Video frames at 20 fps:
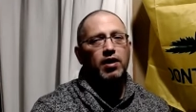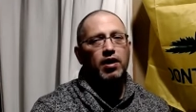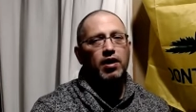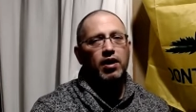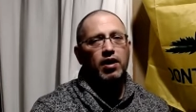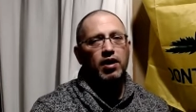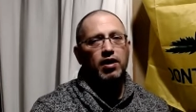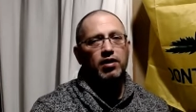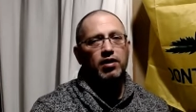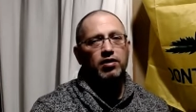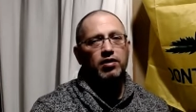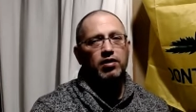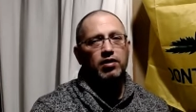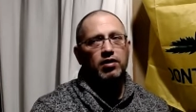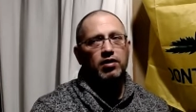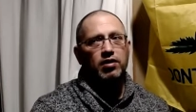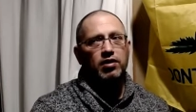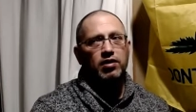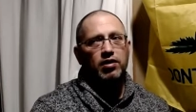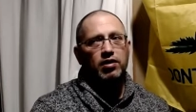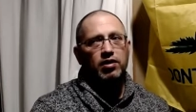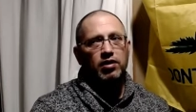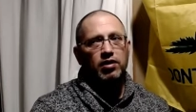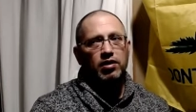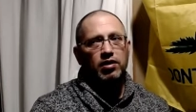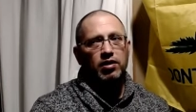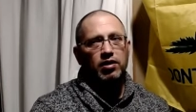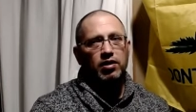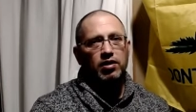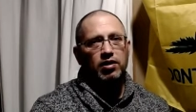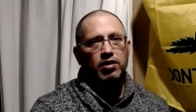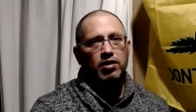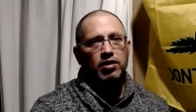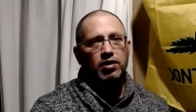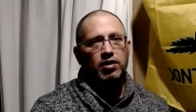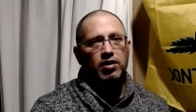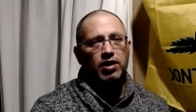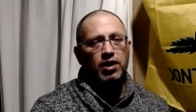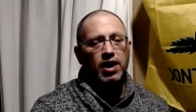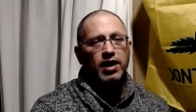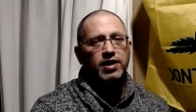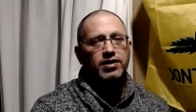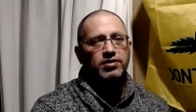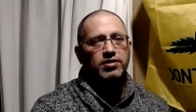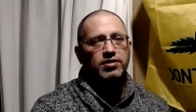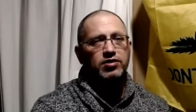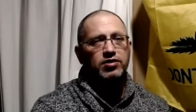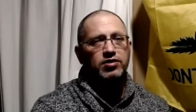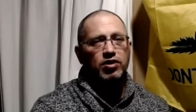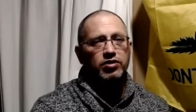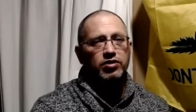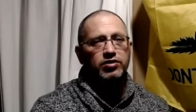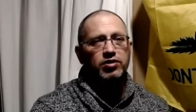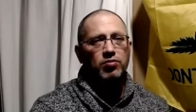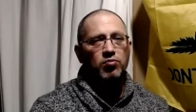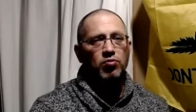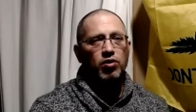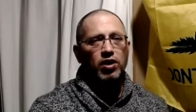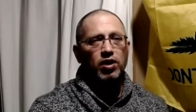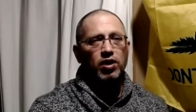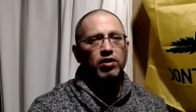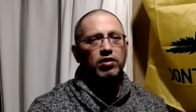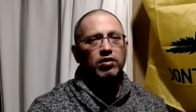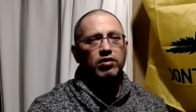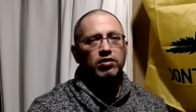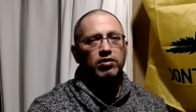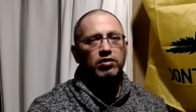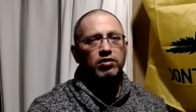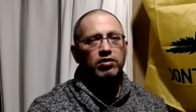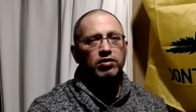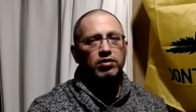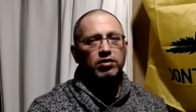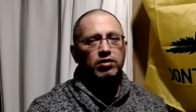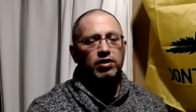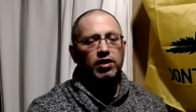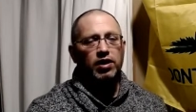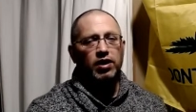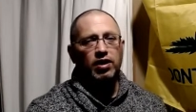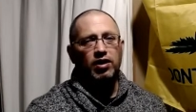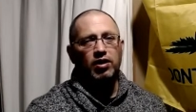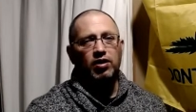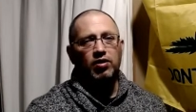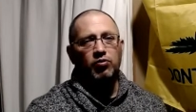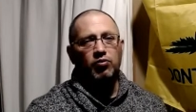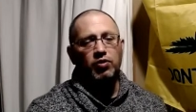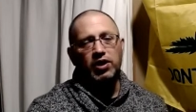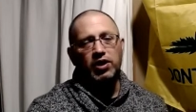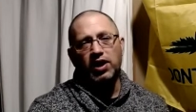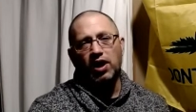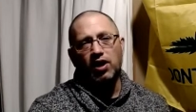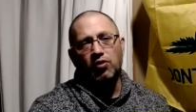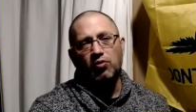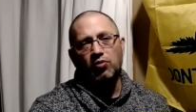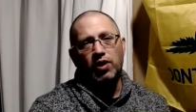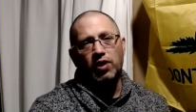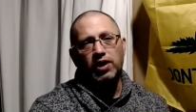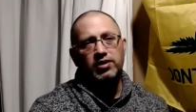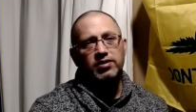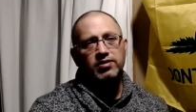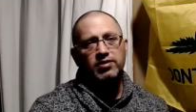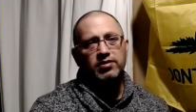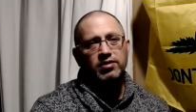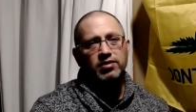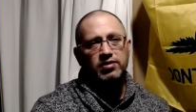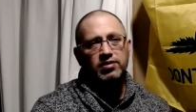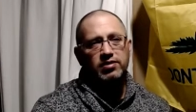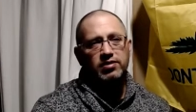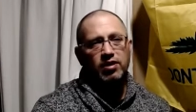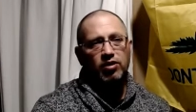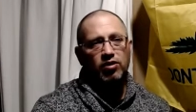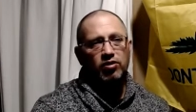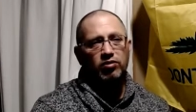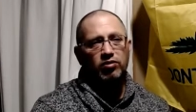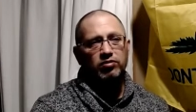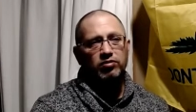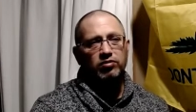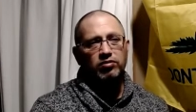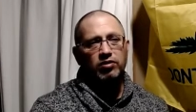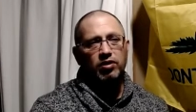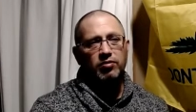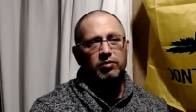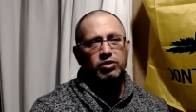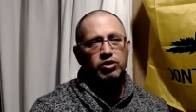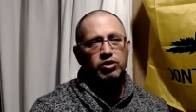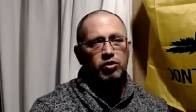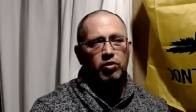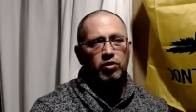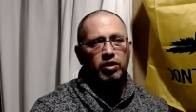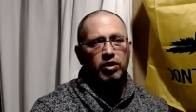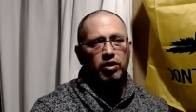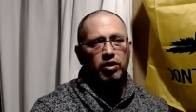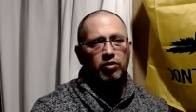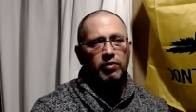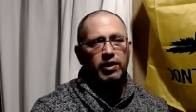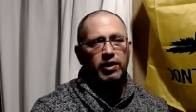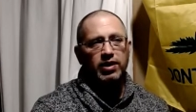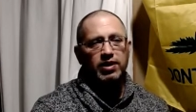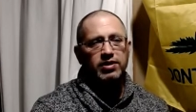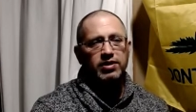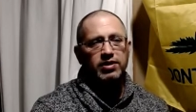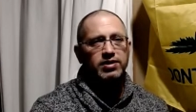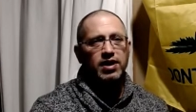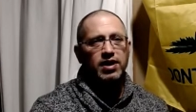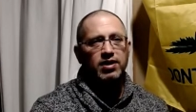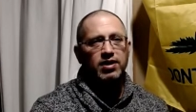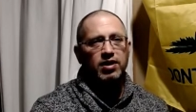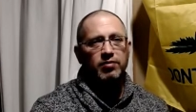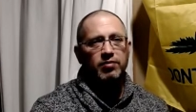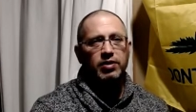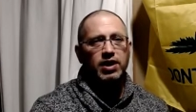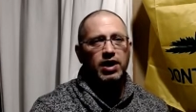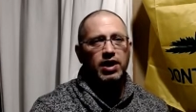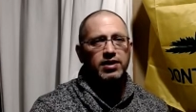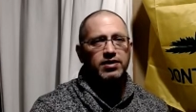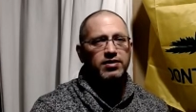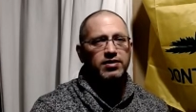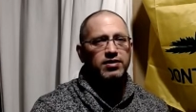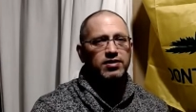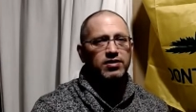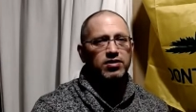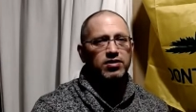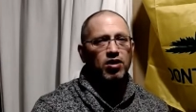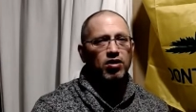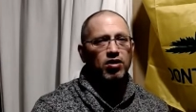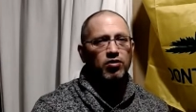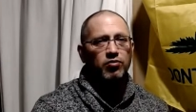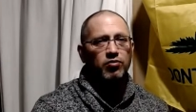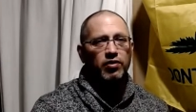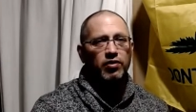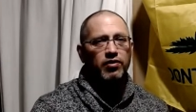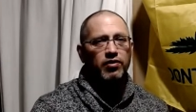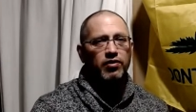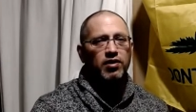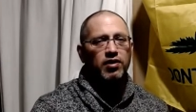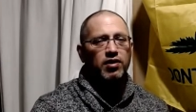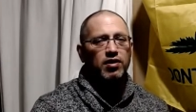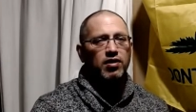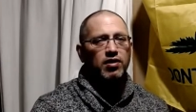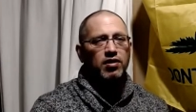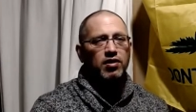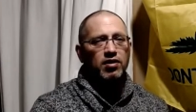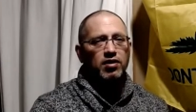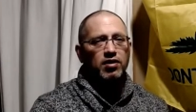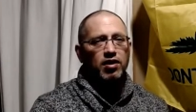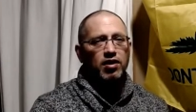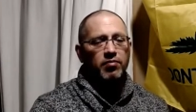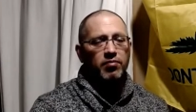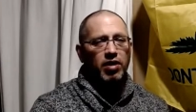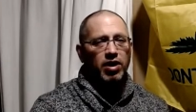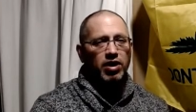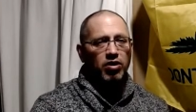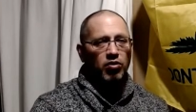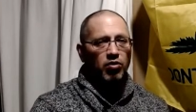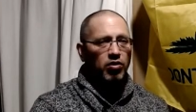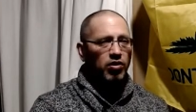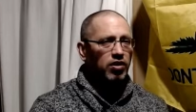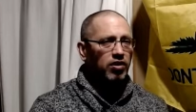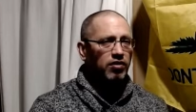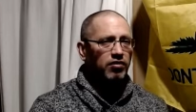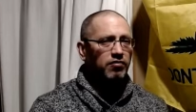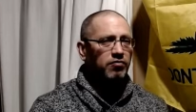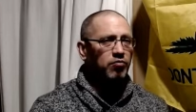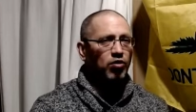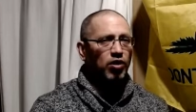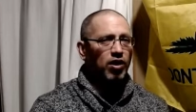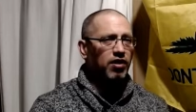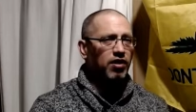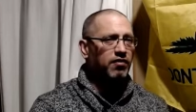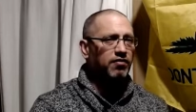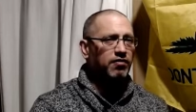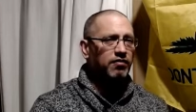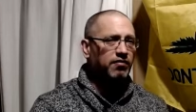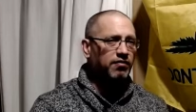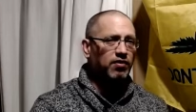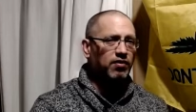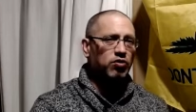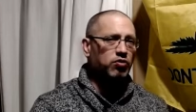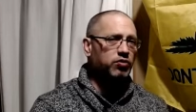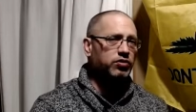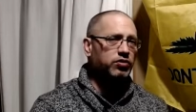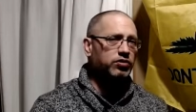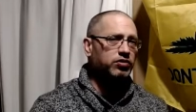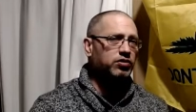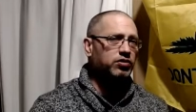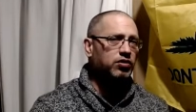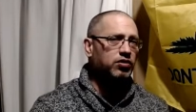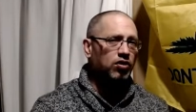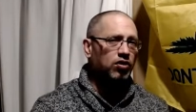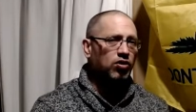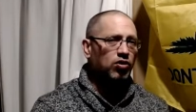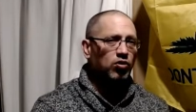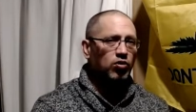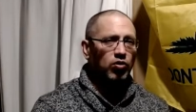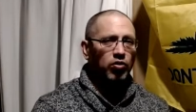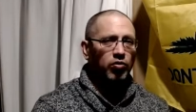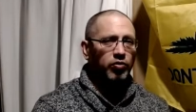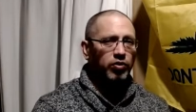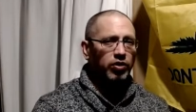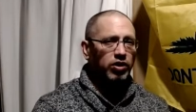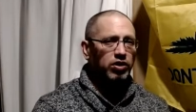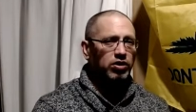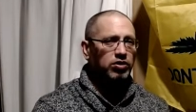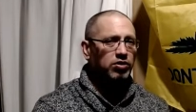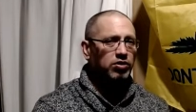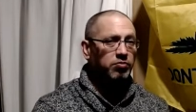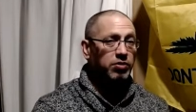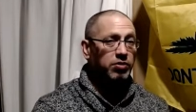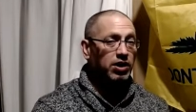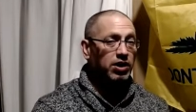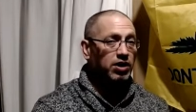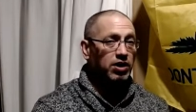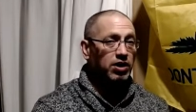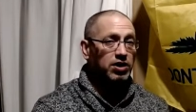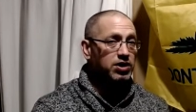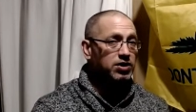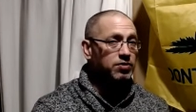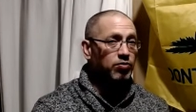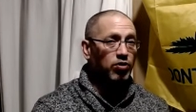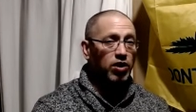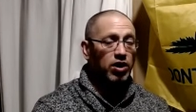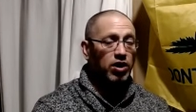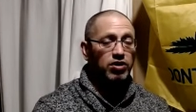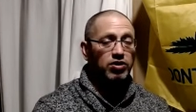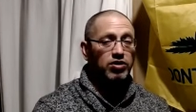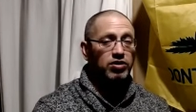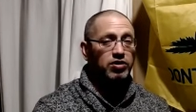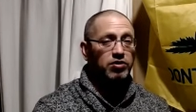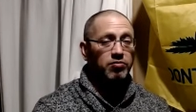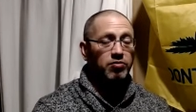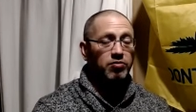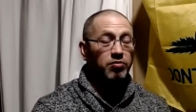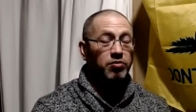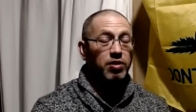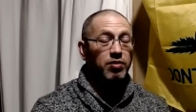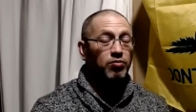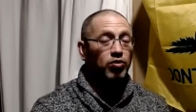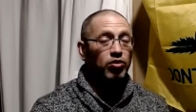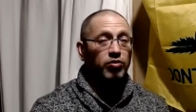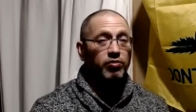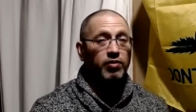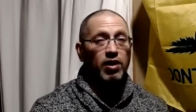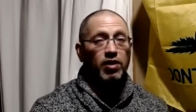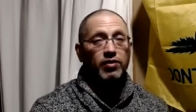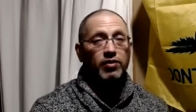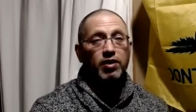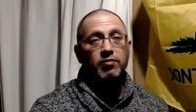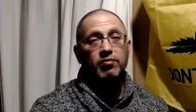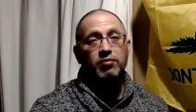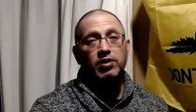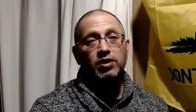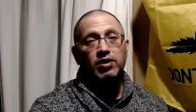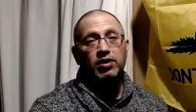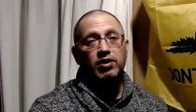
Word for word: And it has to start somewhere. And we can't wait until a majority are ready to stand up. It has to start with a minority of brave folks who are willing to be an inspiration to the people around them.